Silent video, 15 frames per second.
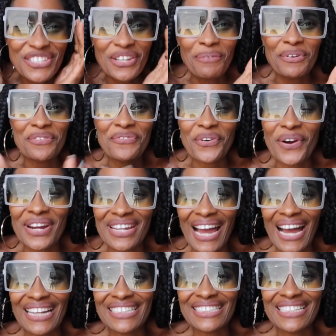so before you
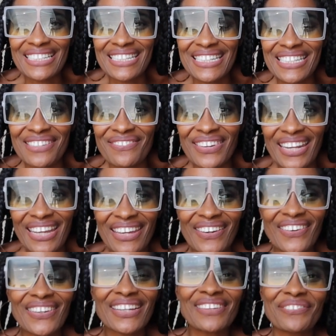actually see the
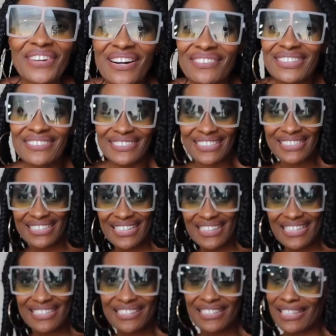video, you're probably gonna see
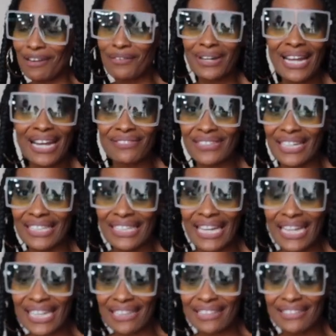these because I won't have time to
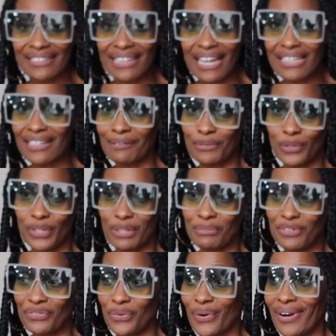edit this and upload it
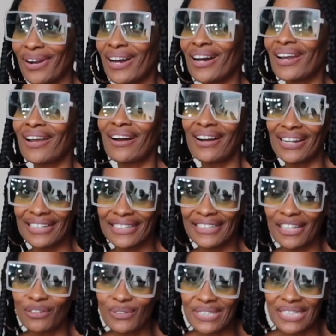before. I highly
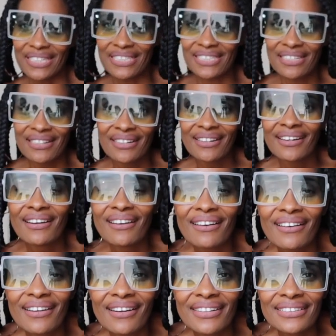doubt it.
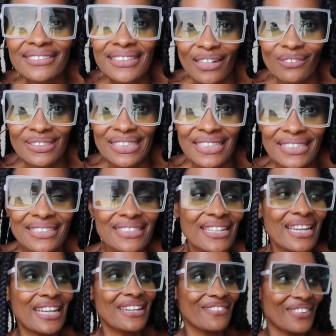Doubt it.
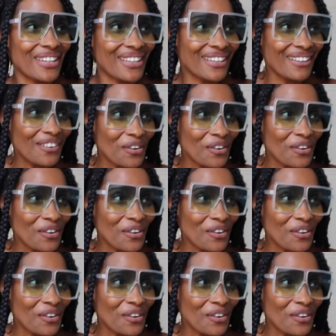Anyway,